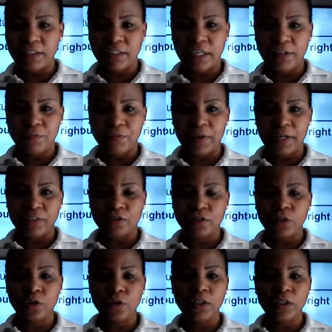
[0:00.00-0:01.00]
French. So
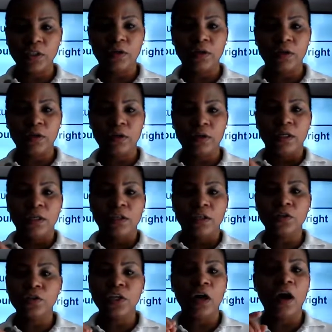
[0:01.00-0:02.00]
your
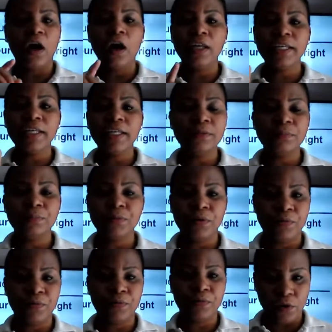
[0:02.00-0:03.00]
online
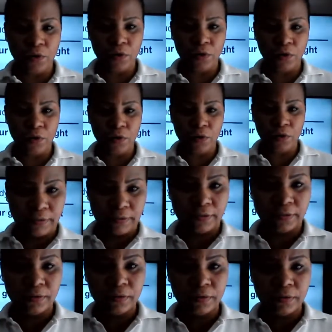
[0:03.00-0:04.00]
performance,
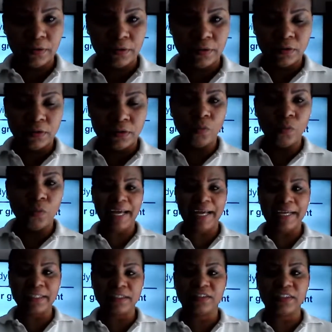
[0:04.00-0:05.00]
the work
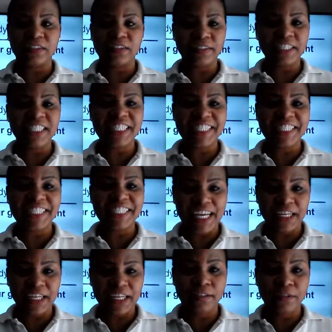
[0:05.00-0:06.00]
that you do
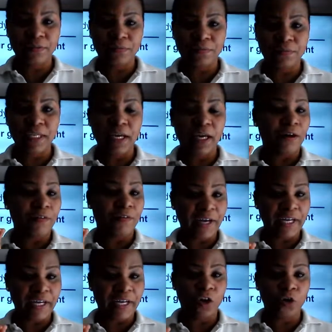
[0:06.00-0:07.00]
online, does it
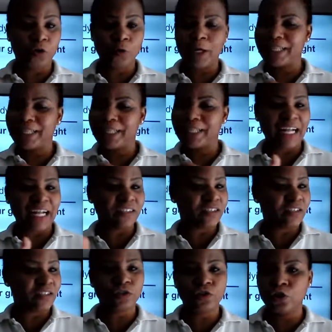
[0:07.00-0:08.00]
negatively
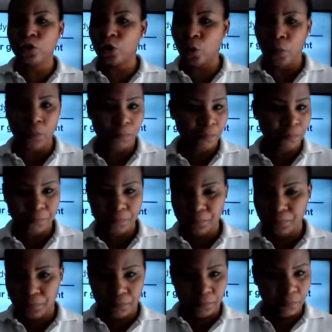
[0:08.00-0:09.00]
affect your grade? The answer
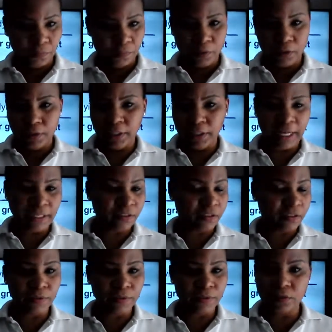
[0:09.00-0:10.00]
is no.
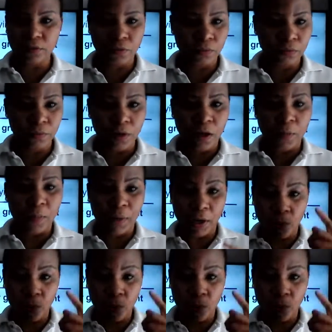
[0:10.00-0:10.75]
The answer